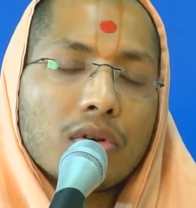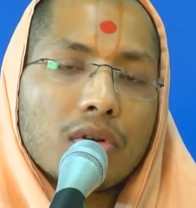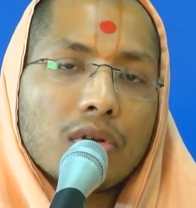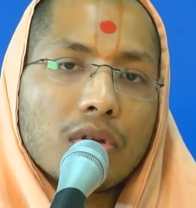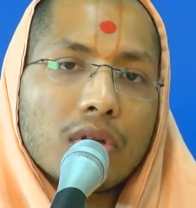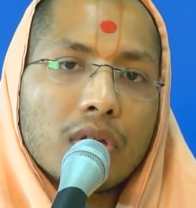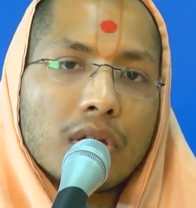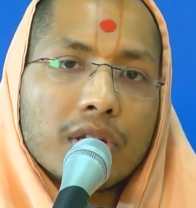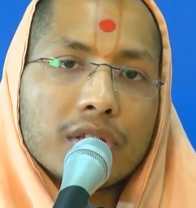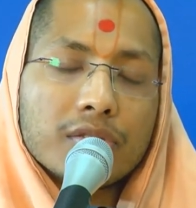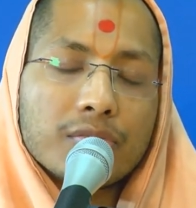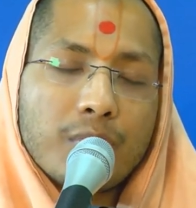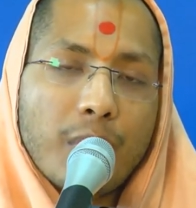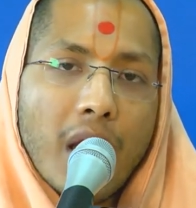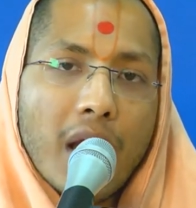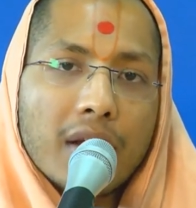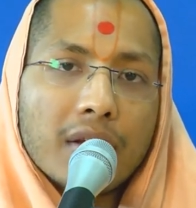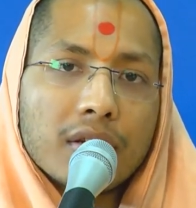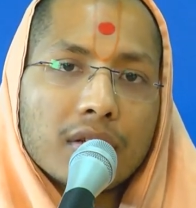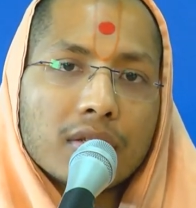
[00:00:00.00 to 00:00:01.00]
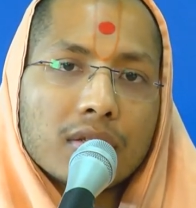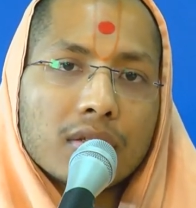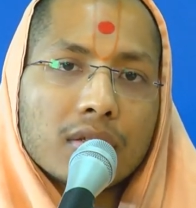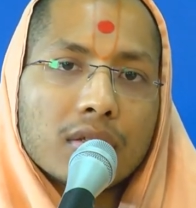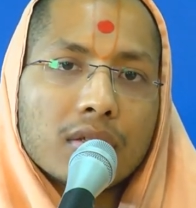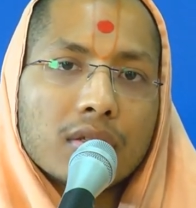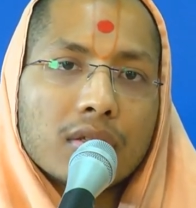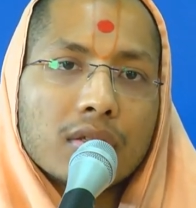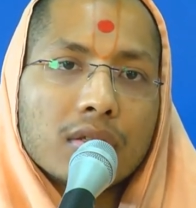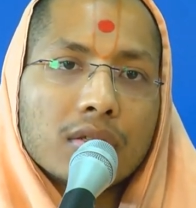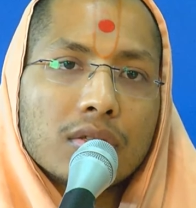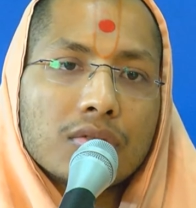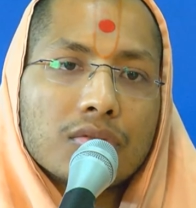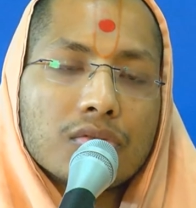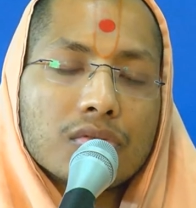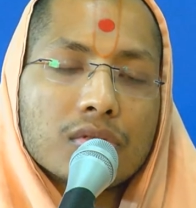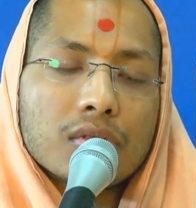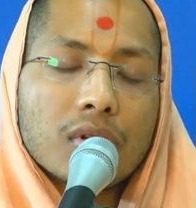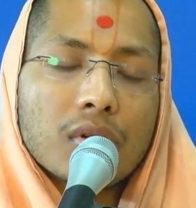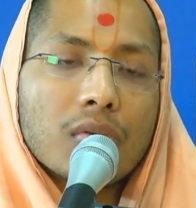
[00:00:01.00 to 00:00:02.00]
it is better
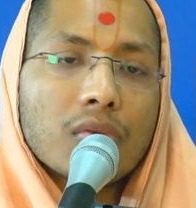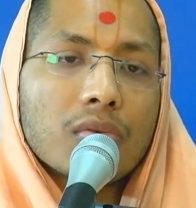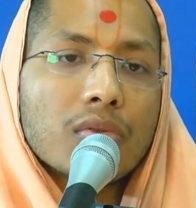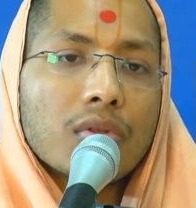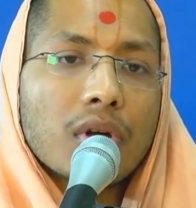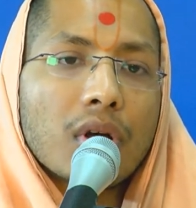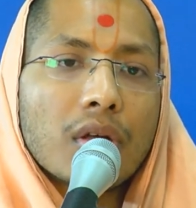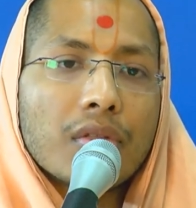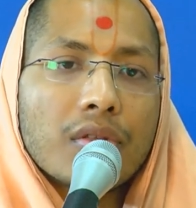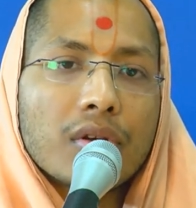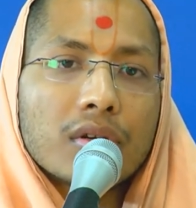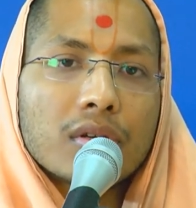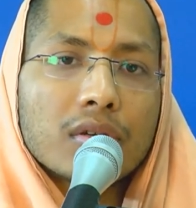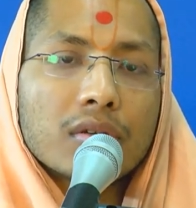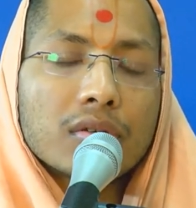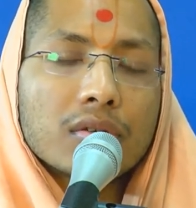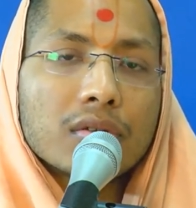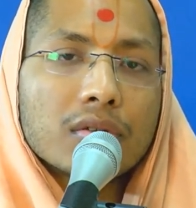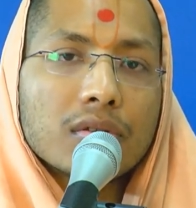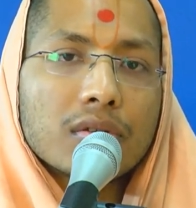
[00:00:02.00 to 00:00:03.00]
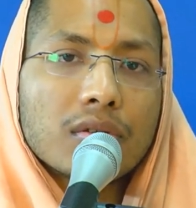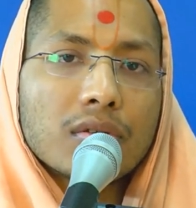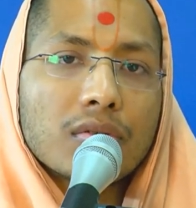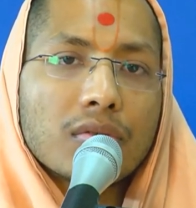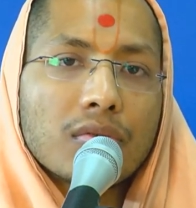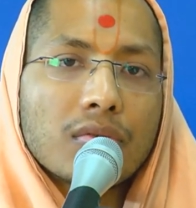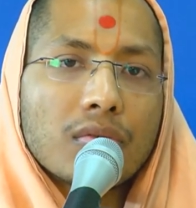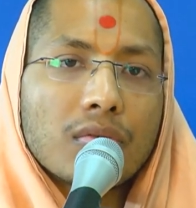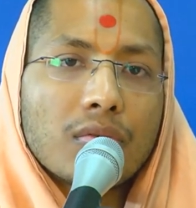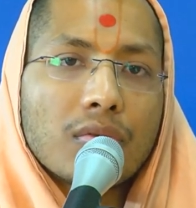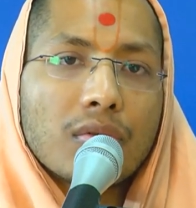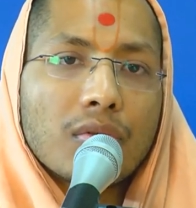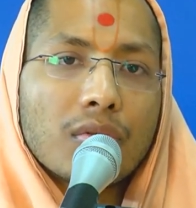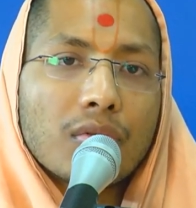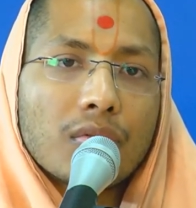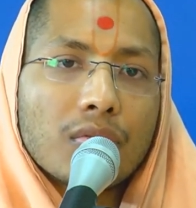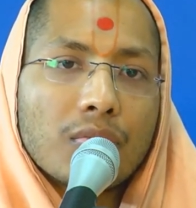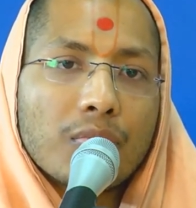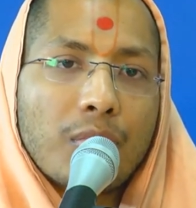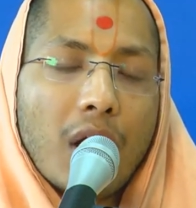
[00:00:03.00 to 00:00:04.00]
to serve the other
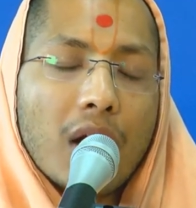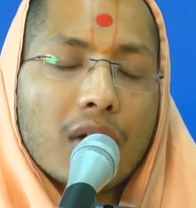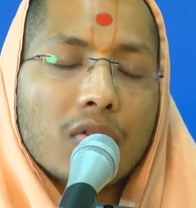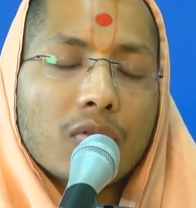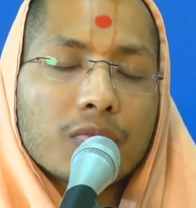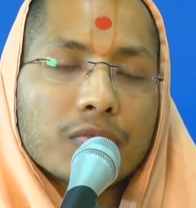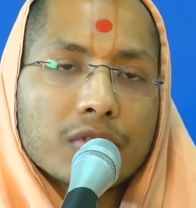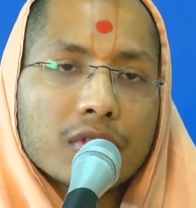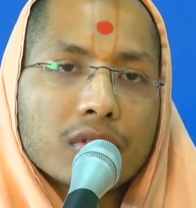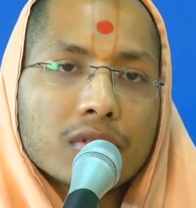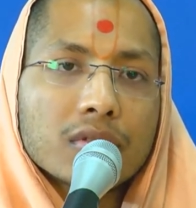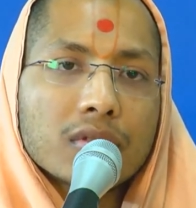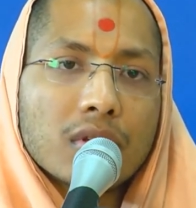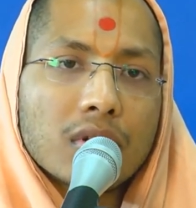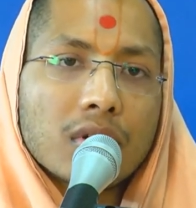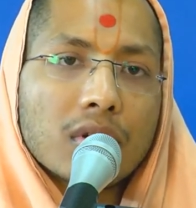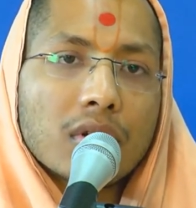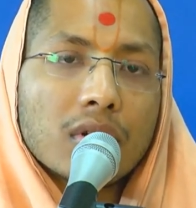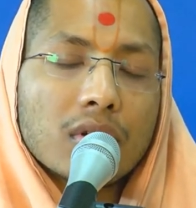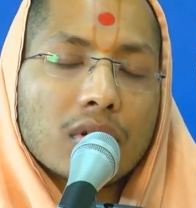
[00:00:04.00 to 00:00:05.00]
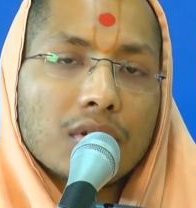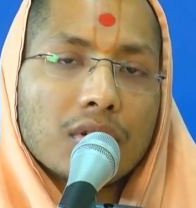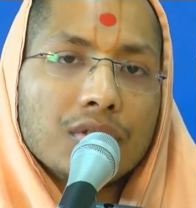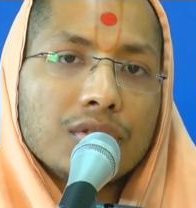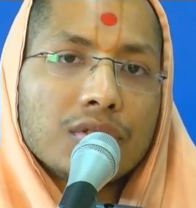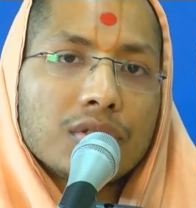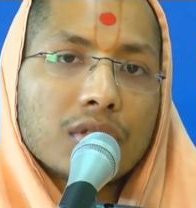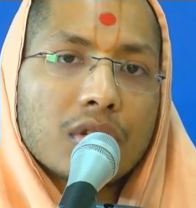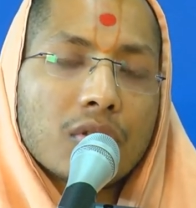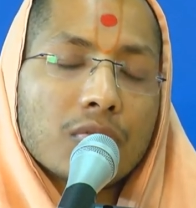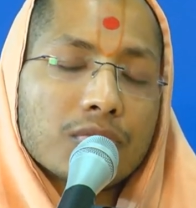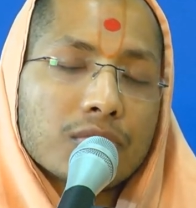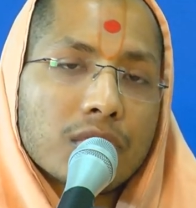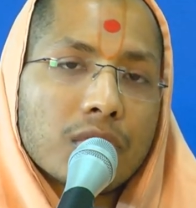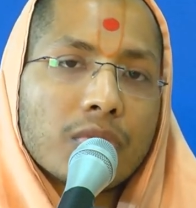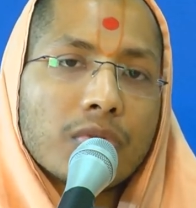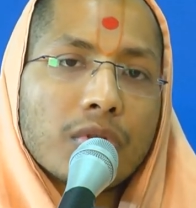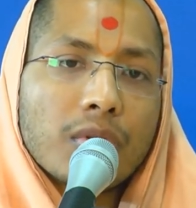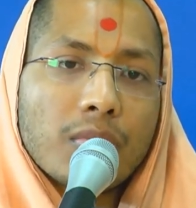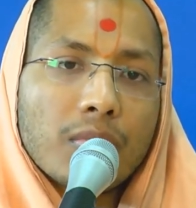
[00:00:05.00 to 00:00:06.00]
part of satsang instead of
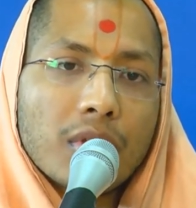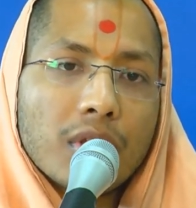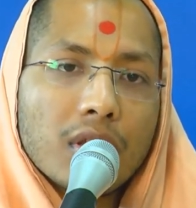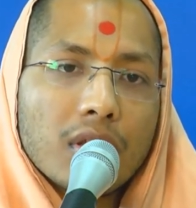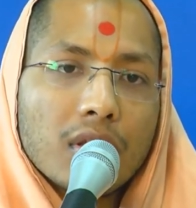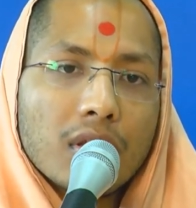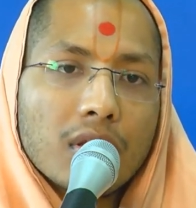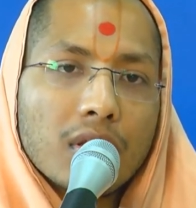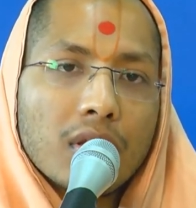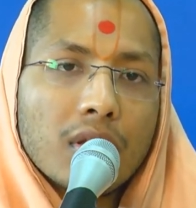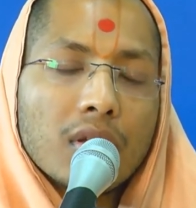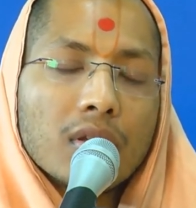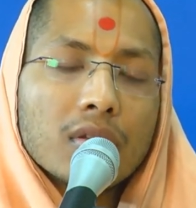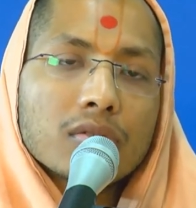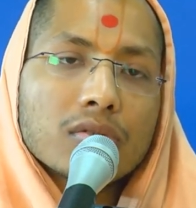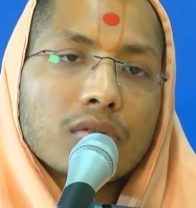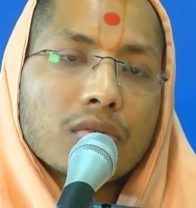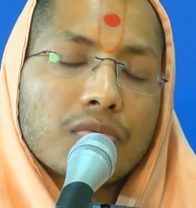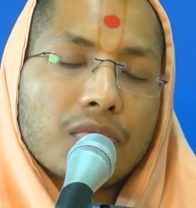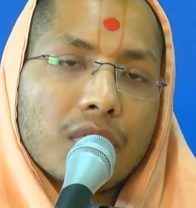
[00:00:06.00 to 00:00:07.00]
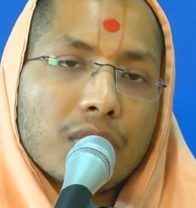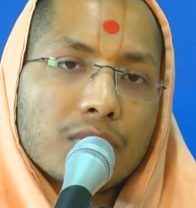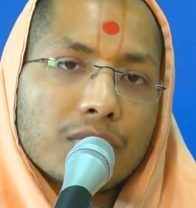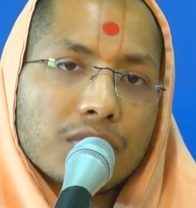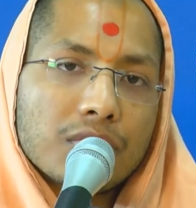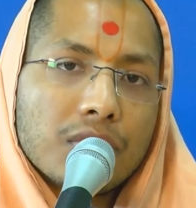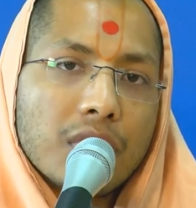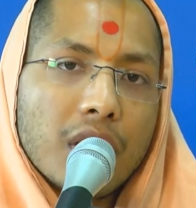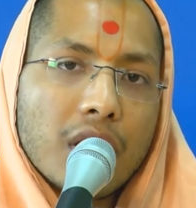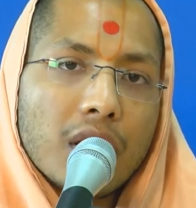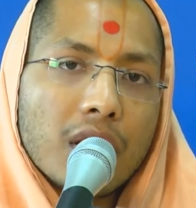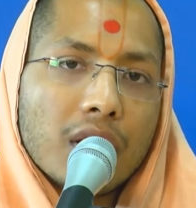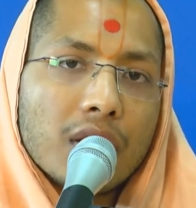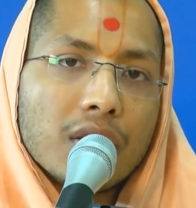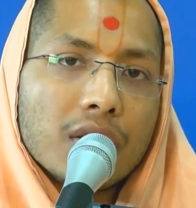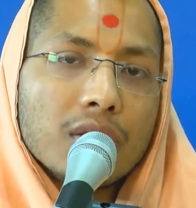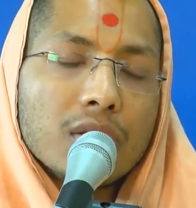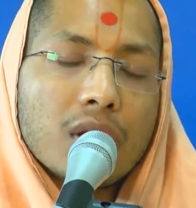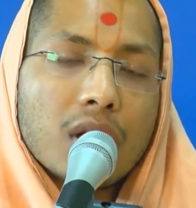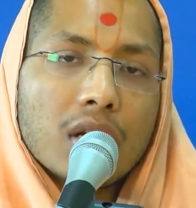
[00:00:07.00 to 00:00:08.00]
serving me. So from today,
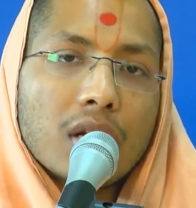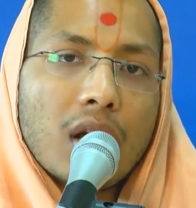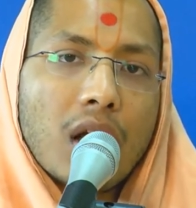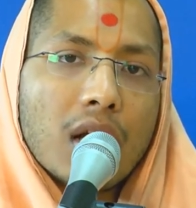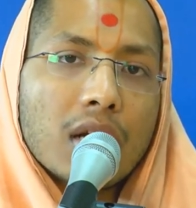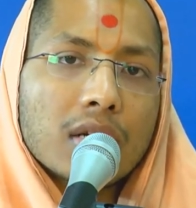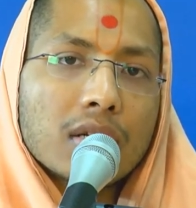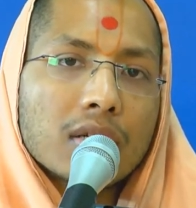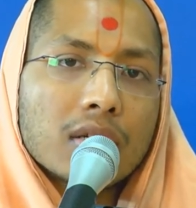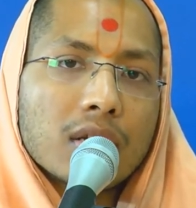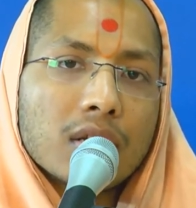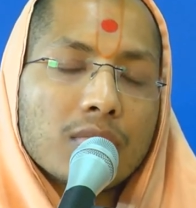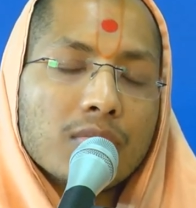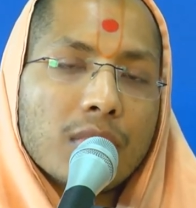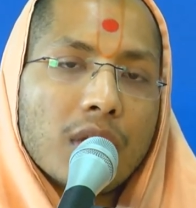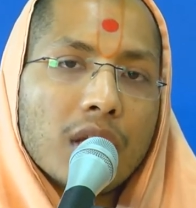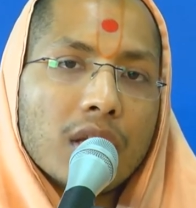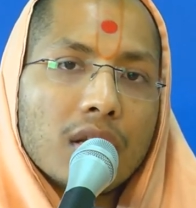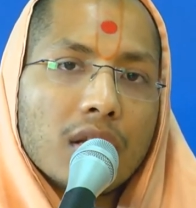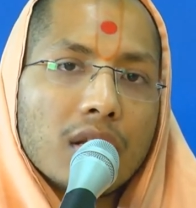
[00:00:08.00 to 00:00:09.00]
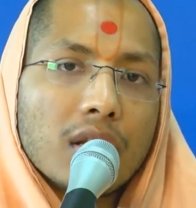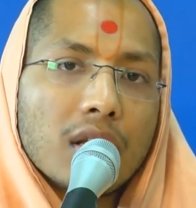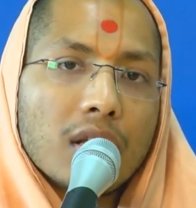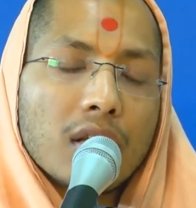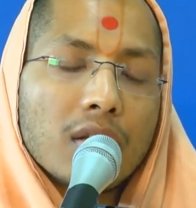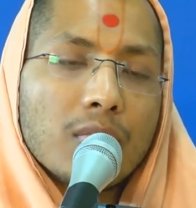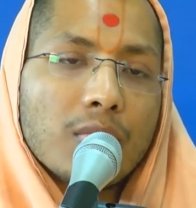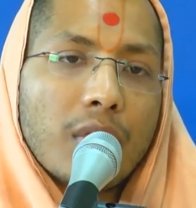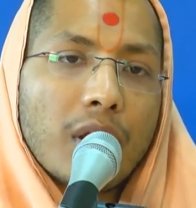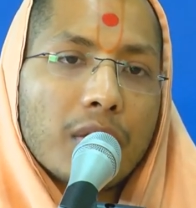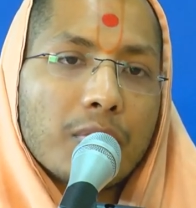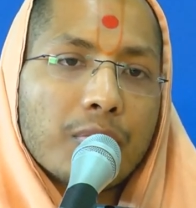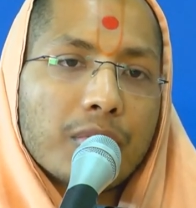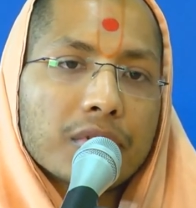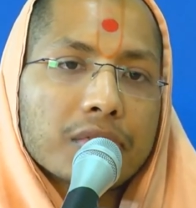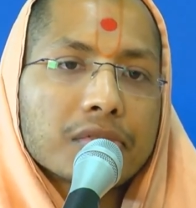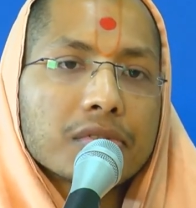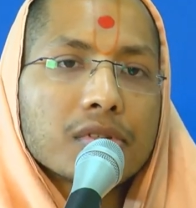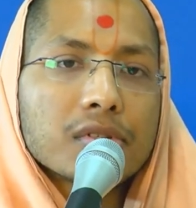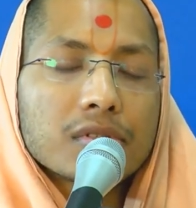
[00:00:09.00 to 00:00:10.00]
you are not remain in my
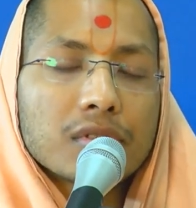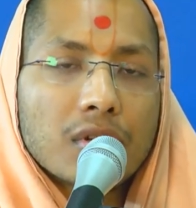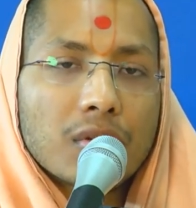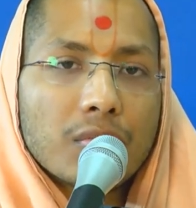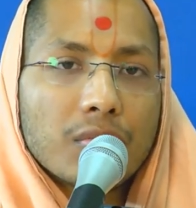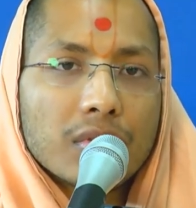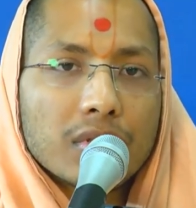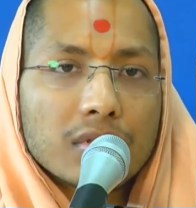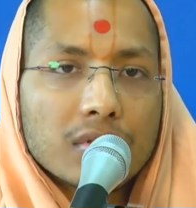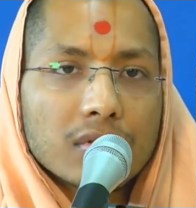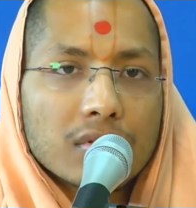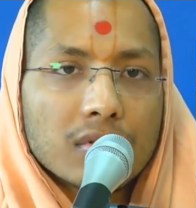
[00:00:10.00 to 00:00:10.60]
personal service.